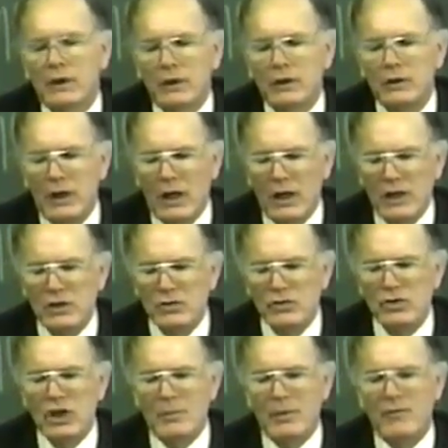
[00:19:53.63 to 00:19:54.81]
Now, ladies and
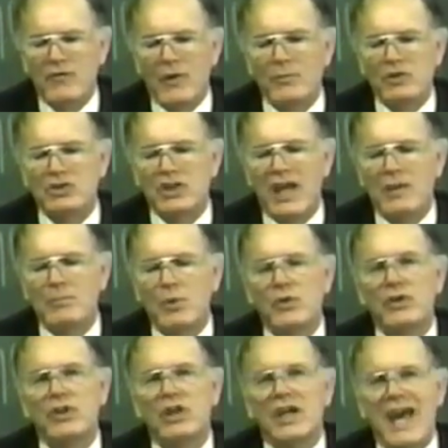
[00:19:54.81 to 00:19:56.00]
gentlemen, from the standpoint of
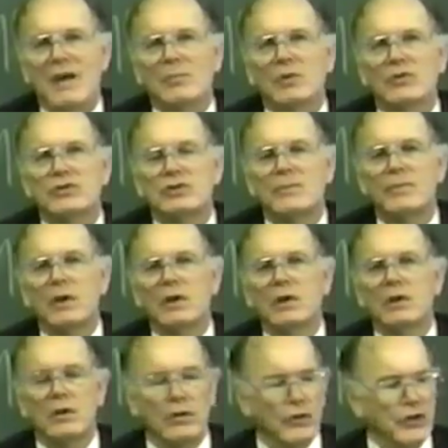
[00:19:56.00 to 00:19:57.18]
the Campbells,
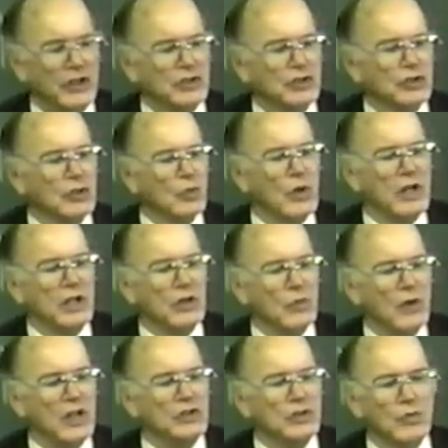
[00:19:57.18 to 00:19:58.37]
this is the way the
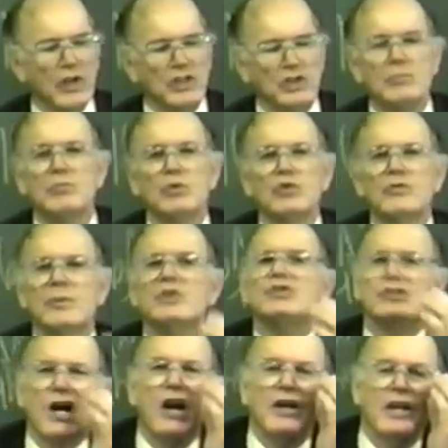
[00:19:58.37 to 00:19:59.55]
restoration movement
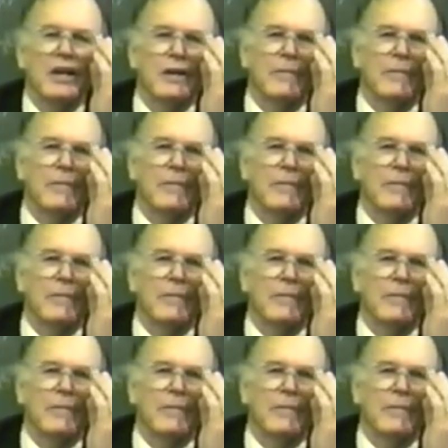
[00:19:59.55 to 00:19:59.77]
started.